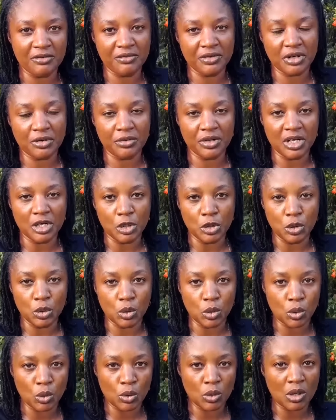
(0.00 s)
very
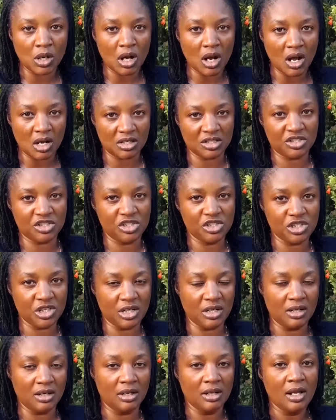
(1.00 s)
low
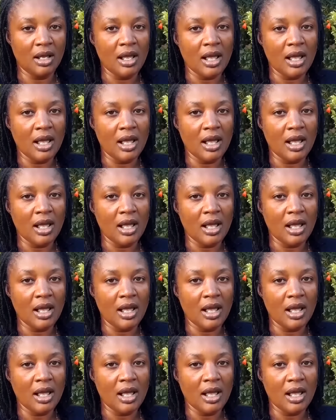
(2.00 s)
oxygen,